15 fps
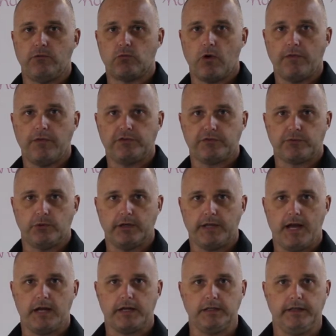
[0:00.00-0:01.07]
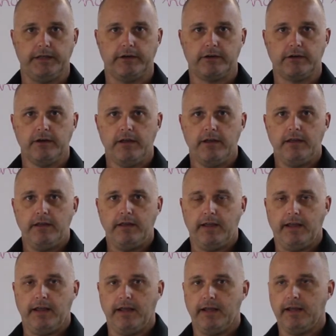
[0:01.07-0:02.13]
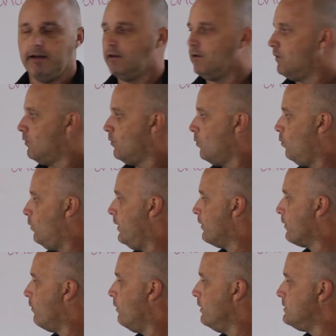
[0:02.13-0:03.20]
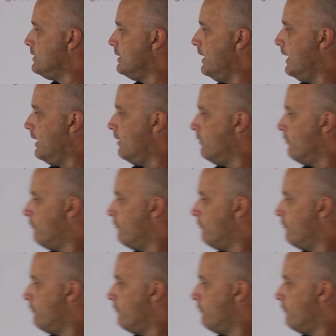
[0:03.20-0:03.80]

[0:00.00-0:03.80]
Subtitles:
and run this through a calculator, and we are going to get,